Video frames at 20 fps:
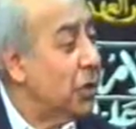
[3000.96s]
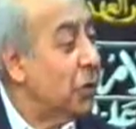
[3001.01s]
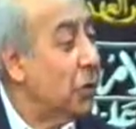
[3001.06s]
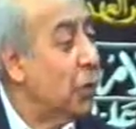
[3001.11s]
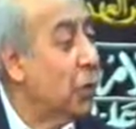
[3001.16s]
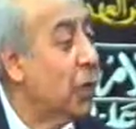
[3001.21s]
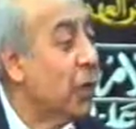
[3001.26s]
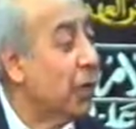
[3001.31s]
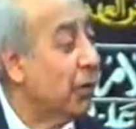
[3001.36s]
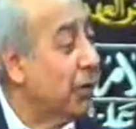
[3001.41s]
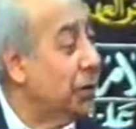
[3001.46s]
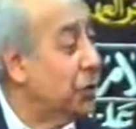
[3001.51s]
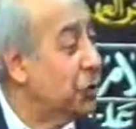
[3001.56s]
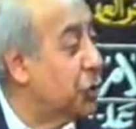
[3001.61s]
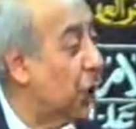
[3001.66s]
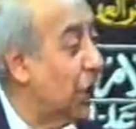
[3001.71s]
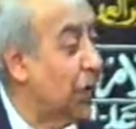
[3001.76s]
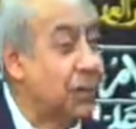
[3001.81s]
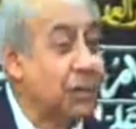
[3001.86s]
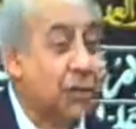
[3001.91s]
who were
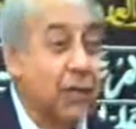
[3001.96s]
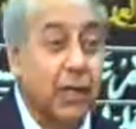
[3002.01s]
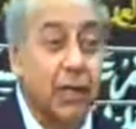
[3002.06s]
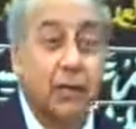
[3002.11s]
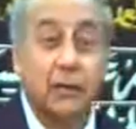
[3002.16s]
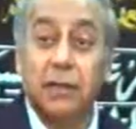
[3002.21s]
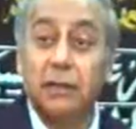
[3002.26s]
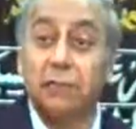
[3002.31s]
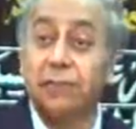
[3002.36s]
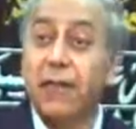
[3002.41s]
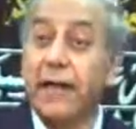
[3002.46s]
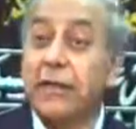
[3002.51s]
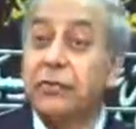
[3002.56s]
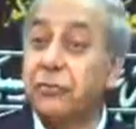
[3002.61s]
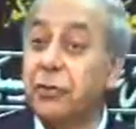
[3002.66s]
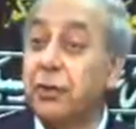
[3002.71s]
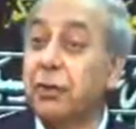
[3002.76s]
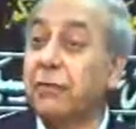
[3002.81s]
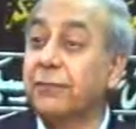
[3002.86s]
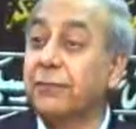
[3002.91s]
rejoicing the
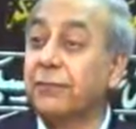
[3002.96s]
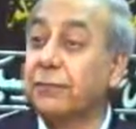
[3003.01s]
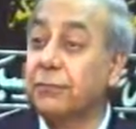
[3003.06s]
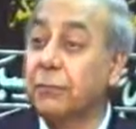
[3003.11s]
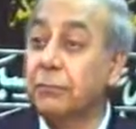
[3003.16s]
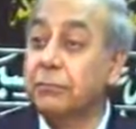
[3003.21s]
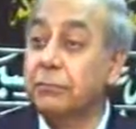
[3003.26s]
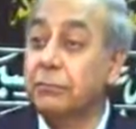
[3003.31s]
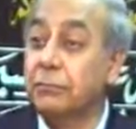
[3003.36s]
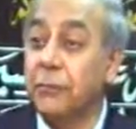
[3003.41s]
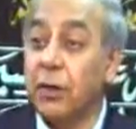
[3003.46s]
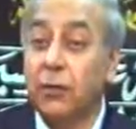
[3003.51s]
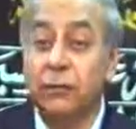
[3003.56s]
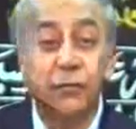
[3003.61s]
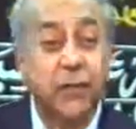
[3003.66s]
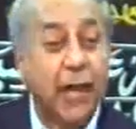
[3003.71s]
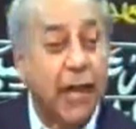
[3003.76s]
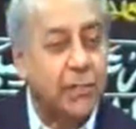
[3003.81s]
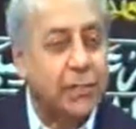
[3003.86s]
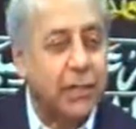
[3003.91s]
victory of, of
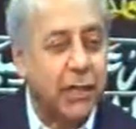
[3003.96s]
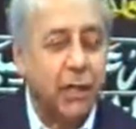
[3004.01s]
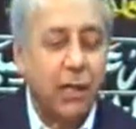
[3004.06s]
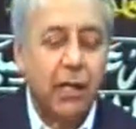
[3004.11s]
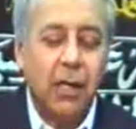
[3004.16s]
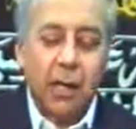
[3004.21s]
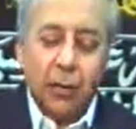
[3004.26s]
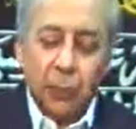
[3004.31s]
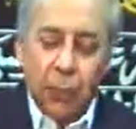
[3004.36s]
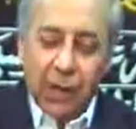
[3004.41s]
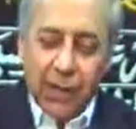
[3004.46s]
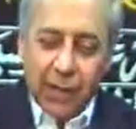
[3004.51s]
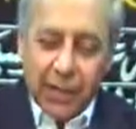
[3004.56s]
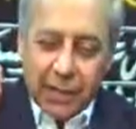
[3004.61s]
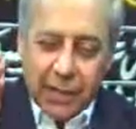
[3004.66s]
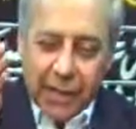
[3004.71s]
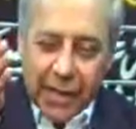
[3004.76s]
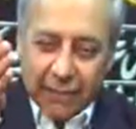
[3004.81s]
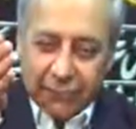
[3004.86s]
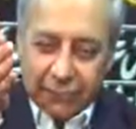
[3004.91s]
Yazid were
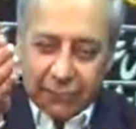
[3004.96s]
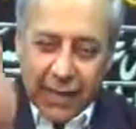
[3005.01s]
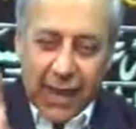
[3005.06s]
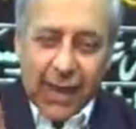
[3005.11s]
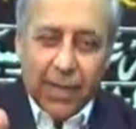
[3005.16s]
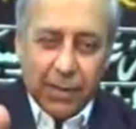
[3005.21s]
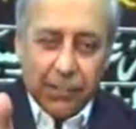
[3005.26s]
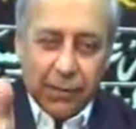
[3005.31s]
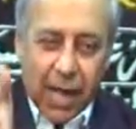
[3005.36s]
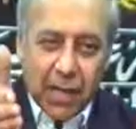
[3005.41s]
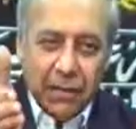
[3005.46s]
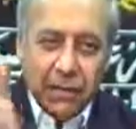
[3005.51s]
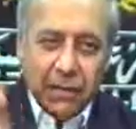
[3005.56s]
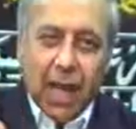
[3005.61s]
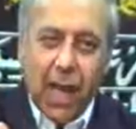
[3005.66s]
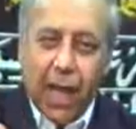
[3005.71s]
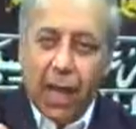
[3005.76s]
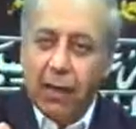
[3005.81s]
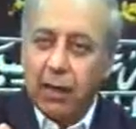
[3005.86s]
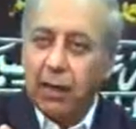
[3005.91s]
in that very
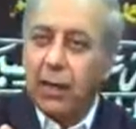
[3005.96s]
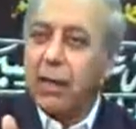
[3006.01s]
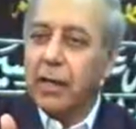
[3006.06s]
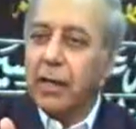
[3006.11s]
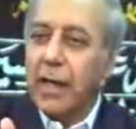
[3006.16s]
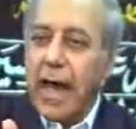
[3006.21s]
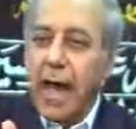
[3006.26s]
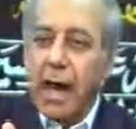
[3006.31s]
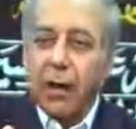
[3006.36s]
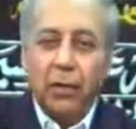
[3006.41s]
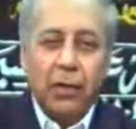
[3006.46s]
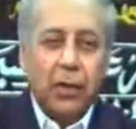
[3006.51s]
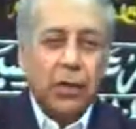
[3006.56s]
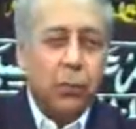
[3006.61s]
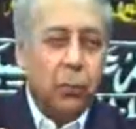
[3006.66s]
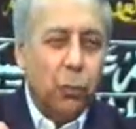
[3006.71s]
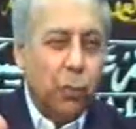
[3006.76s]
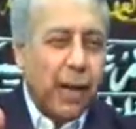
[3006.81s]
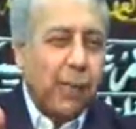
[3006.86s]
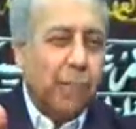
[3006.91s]
bazaar now
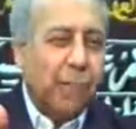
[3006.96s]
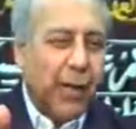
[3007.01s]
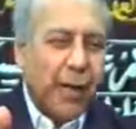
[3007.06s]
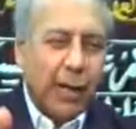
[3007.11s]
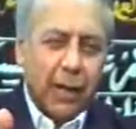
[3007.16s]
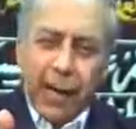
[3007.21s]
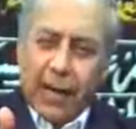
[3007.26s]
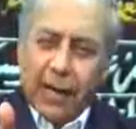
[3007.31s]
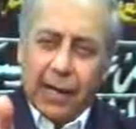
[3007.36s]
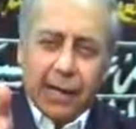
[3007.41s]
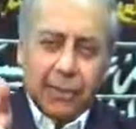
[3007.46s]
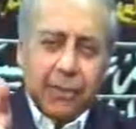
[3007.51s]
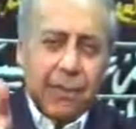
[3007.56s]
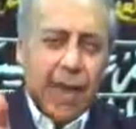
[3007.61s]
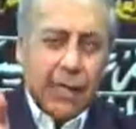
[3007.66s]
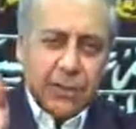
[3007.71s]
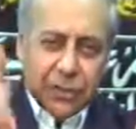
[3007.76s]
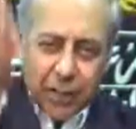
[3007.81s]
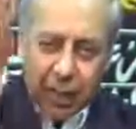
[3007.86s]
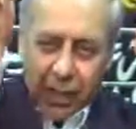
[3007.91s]
weeping and
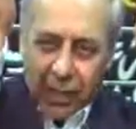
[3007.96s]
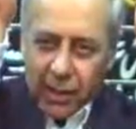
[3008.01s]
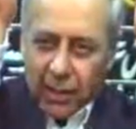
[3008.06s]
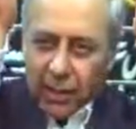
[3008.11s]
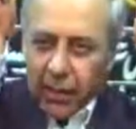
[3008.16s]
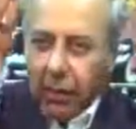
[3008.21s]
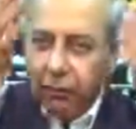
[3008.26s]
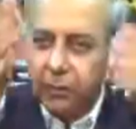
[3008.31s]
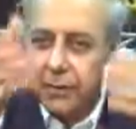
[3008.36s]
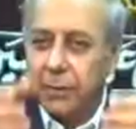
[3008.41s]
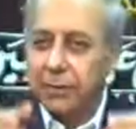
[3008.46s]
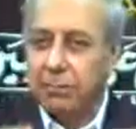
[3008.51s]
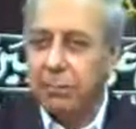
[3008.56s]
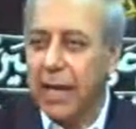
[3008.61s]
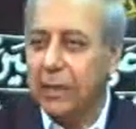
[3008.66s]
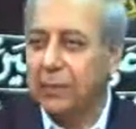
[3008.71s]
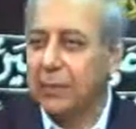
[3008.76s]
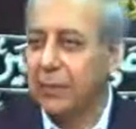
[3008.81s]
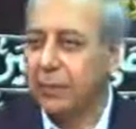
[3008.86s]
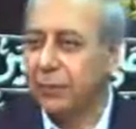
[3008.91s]
lamenting over the
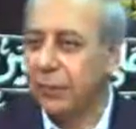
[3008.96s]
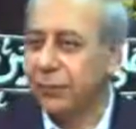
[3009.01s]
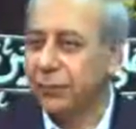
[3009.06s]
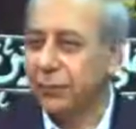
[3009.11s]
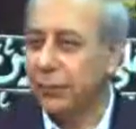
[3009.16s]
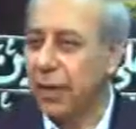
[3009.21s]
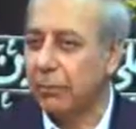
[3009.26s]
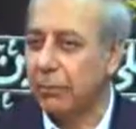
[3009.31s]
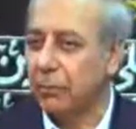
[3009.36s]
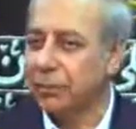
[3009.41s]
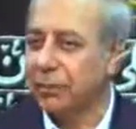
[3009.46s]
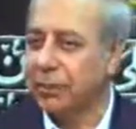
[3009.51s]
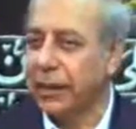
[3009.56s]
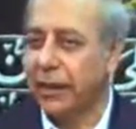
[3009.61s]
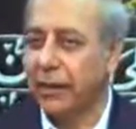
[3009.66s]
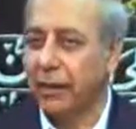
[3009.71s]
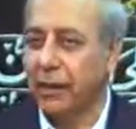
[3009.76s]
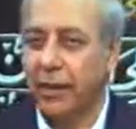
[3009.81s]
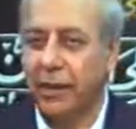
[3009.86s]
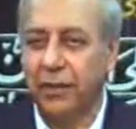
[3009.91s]
martyrdom of Imam
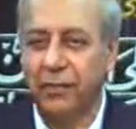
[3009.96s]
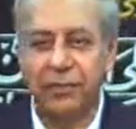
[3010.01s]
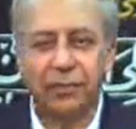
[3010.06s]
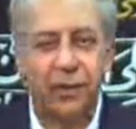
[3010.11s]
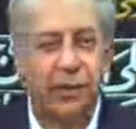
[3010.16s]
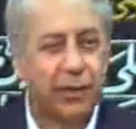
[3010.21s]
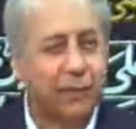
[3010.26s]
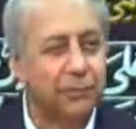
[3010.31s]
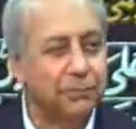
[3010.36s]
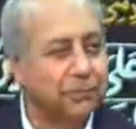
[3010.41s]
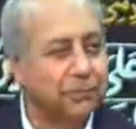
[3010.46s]
Hussein alayhi salam.